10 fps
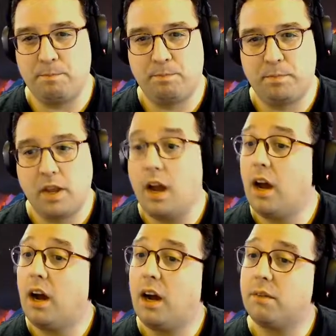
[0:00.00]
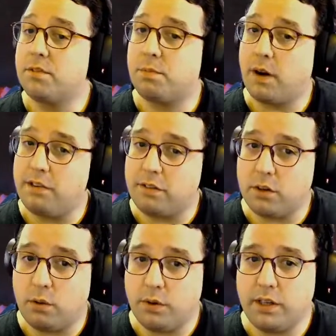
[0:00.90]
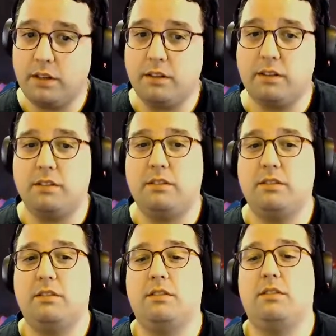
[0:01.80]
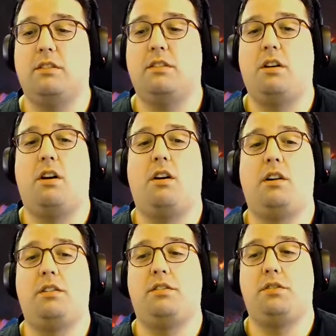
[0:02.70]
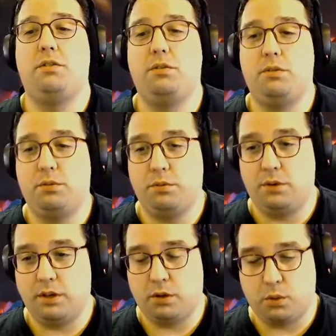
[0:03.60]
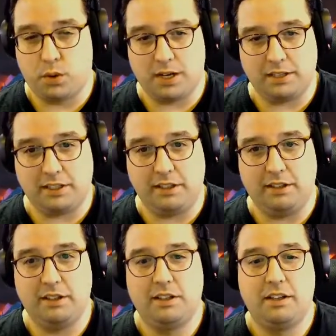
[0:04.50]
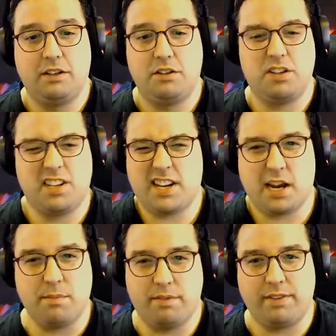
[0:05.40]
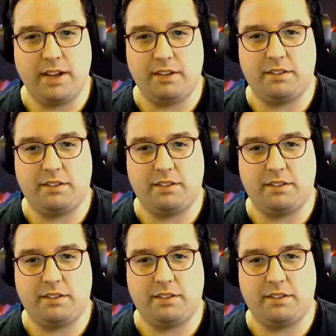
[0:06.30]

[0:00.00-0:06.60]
I'm surprised they're going on to Whatley. Just attack my face.